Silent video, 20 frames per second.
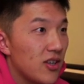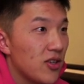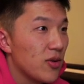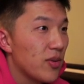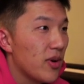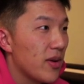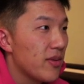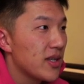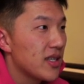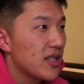
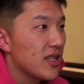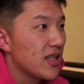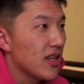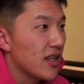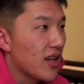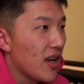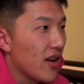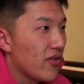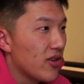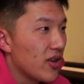you'll probably see
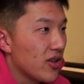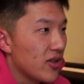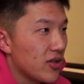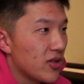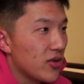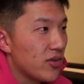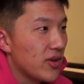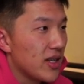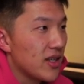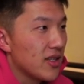like every other
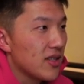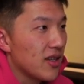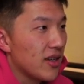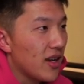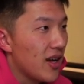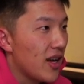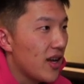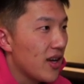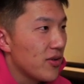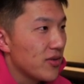tweet is like,
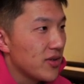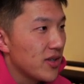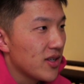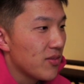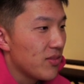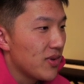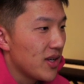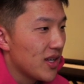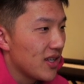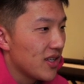hey, who's
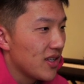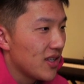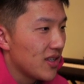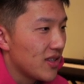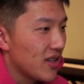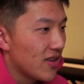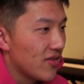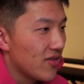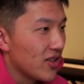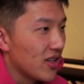gonna be at
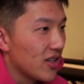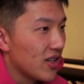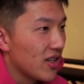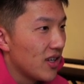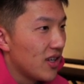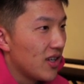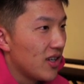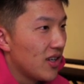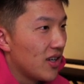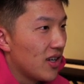ETH Denver?
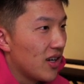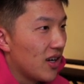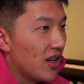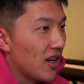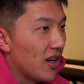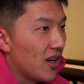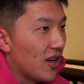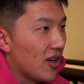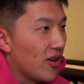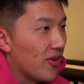
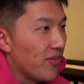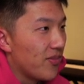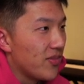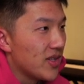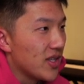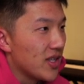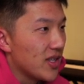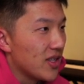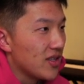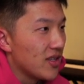Um,
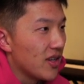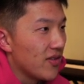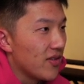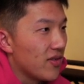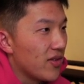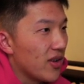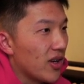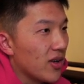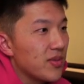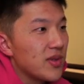see
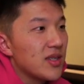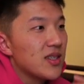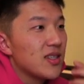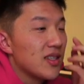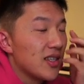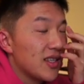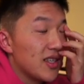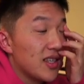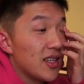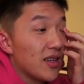David
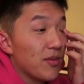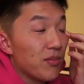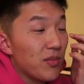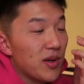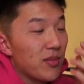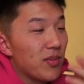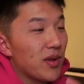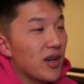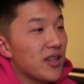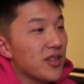Phelps,
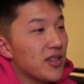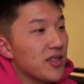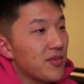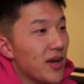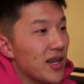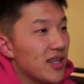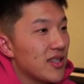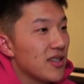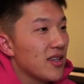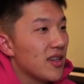big player in the
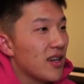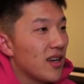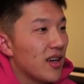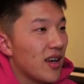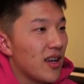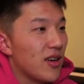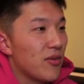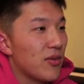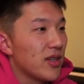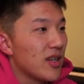space.
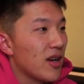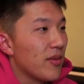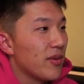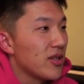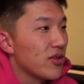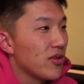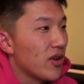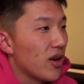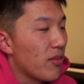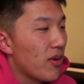Anyone
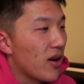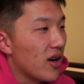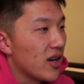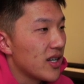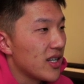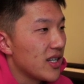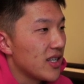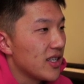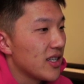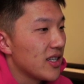coming to our
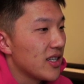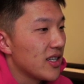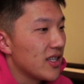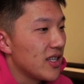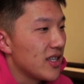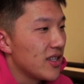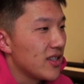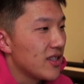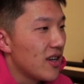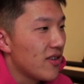party in
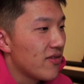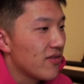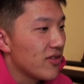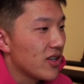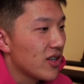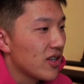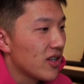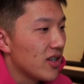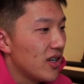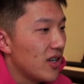ETH
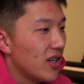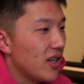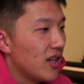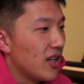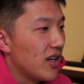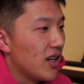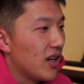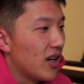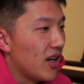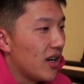Denver?
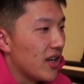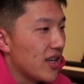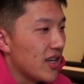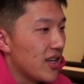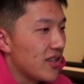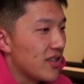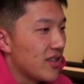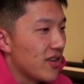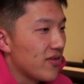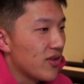Uh,
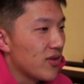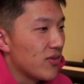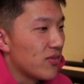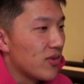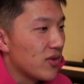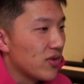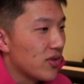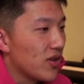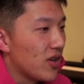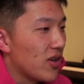ETH Denver
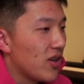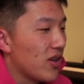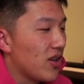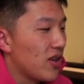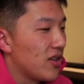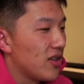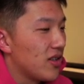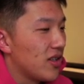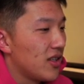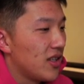roll
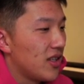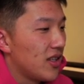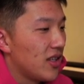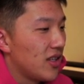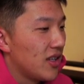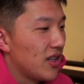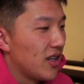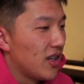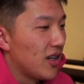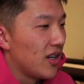call.
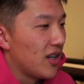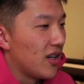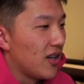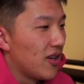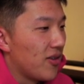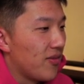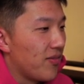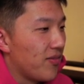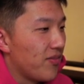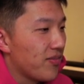
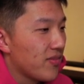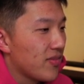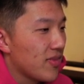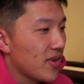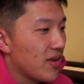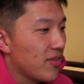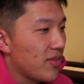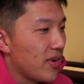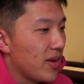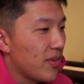Um,
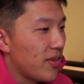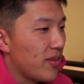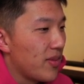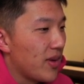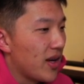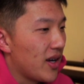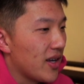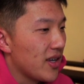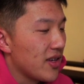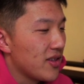blah blah
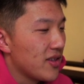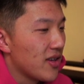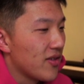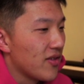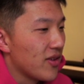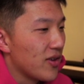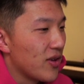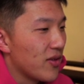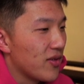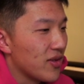blah. ETH
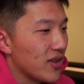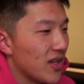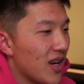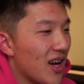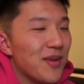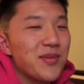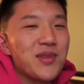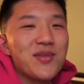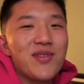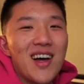Denver
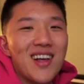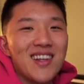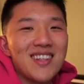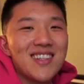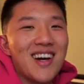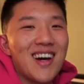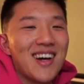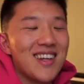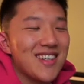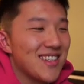overlaps
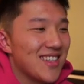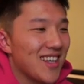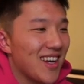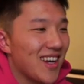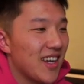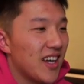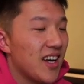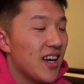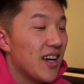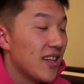Valentine's
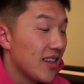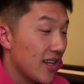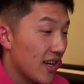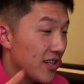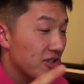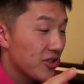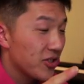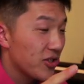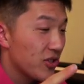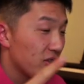Day.
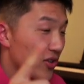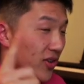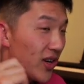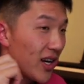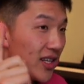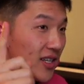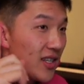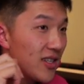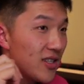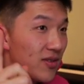That's true.
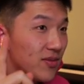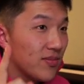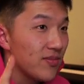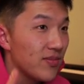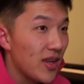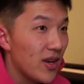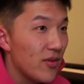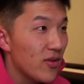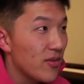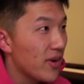I need to.
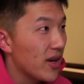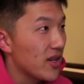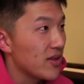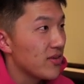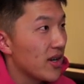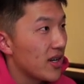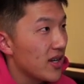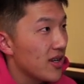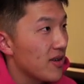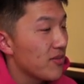That
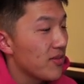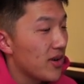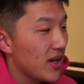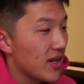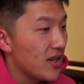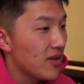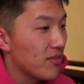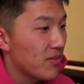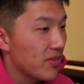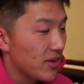reminds me. I need to. I
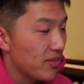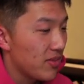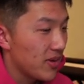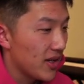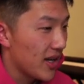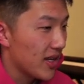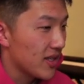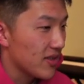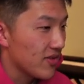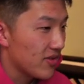need to book
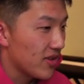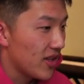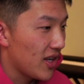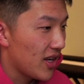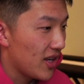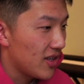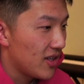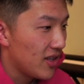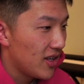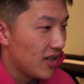plans for
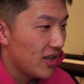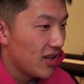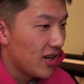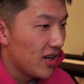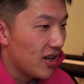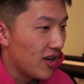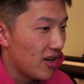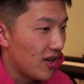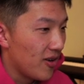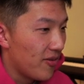that.
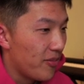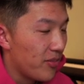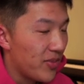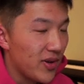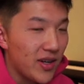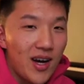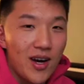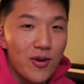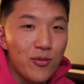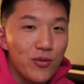Um,
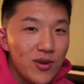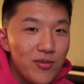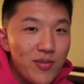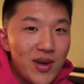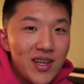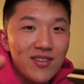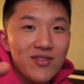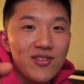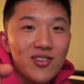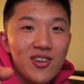but I will
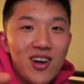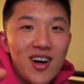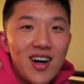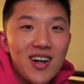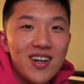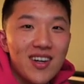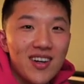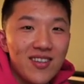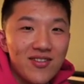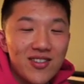make a
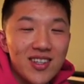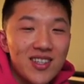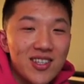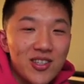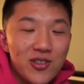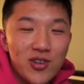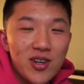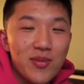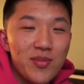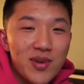vlog of
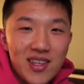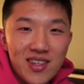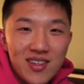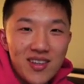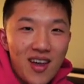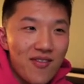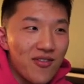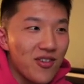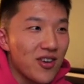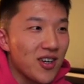this trip, ETH
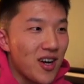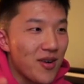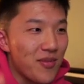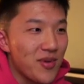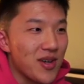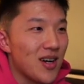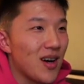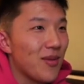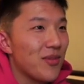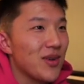Denver,
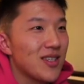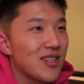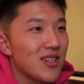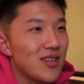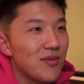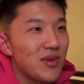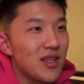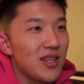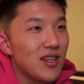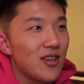coming up. It's
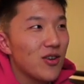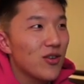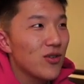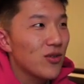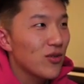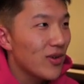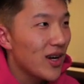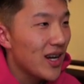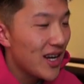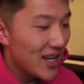going to be
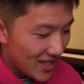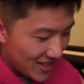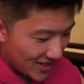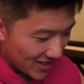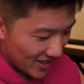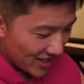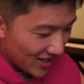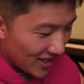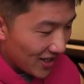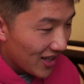
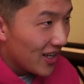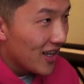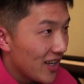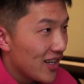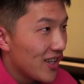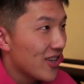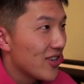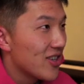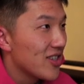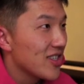crazy.
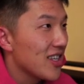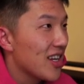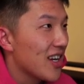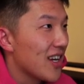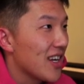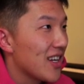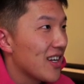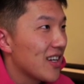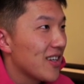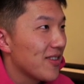There's
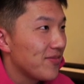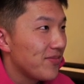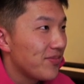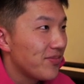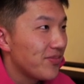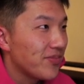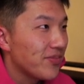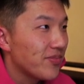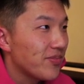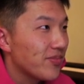like
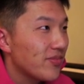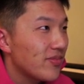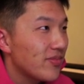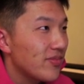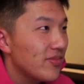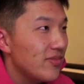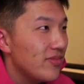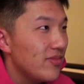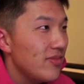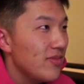
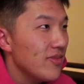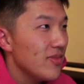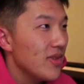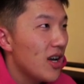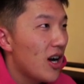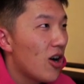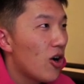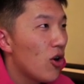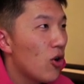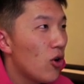
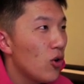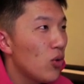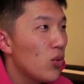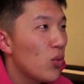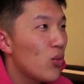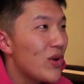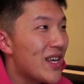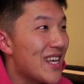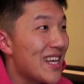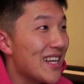a
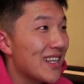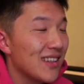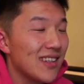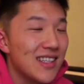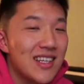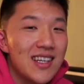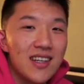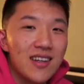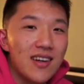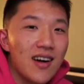whole week
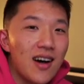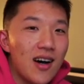leading